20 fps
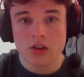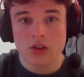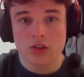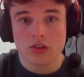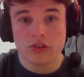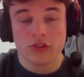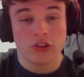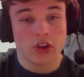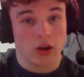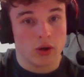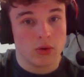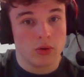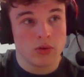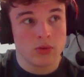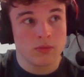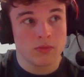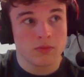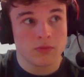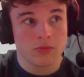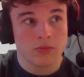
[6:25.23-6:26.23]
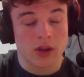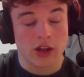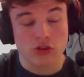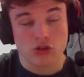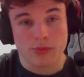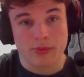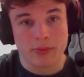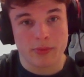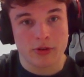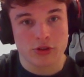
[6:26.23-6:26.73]
So, I
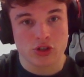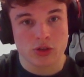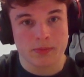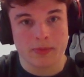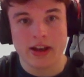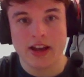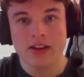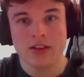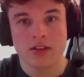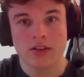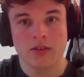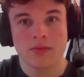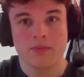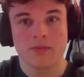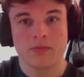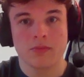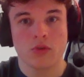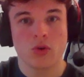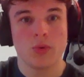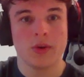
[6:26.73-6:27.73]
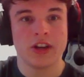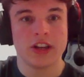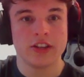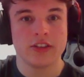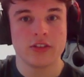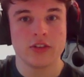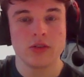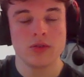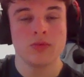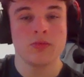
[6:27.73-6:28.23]
drop my bishop back, queen
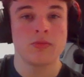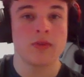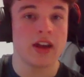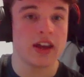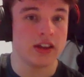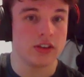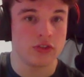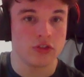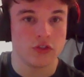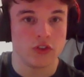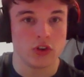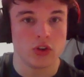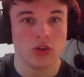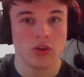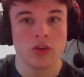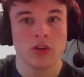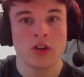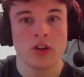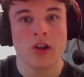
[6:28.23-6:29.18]
e2, h4,